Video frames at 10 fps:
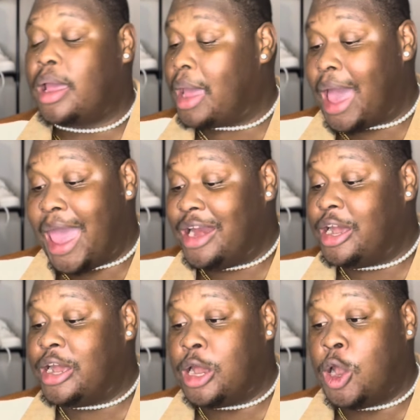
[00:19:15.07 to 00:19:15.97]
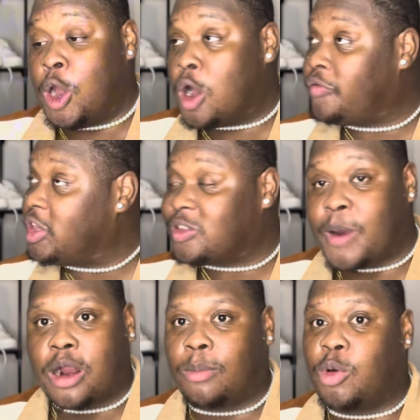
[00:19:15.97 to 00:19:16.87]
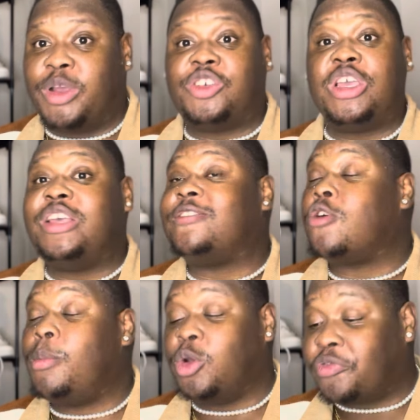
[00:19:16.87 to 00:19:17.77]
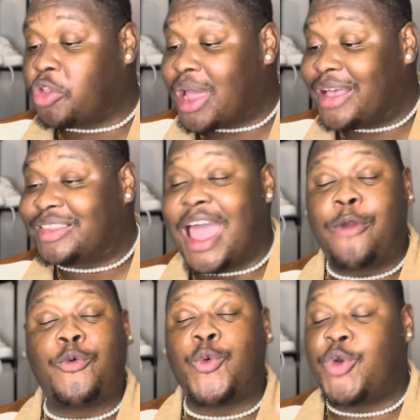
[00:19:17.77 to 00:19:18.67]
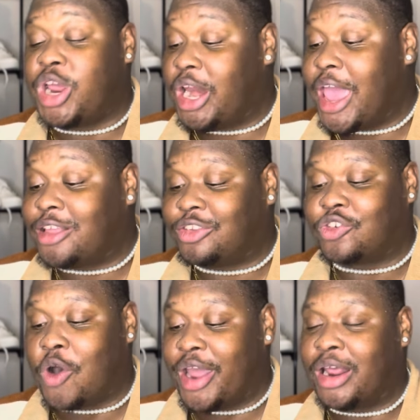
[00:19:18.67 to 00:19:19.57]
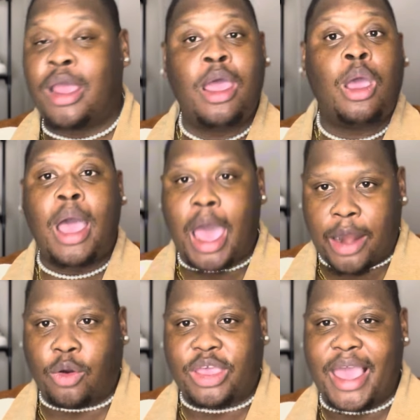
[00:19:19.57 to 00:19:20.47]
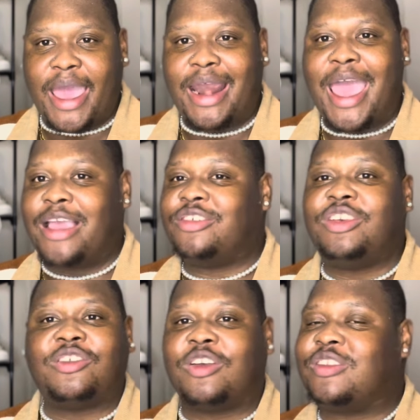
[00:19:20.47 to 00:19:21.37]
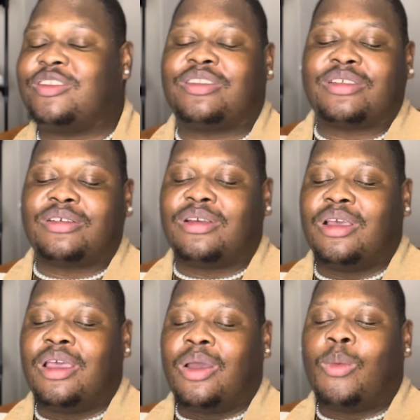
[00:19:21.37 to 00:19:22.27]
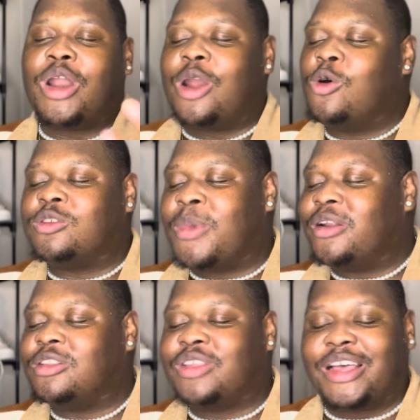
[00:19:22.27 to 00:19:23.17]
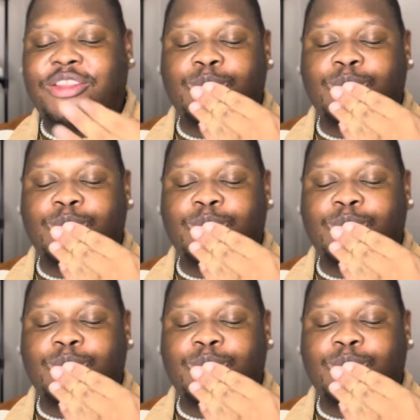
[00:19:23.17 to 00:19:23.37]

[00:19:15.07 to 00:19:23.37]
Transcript: I love this sparkle moment. She is so beautiful, guys. I really enjoyed Anok Yai. Like she's just one of those models that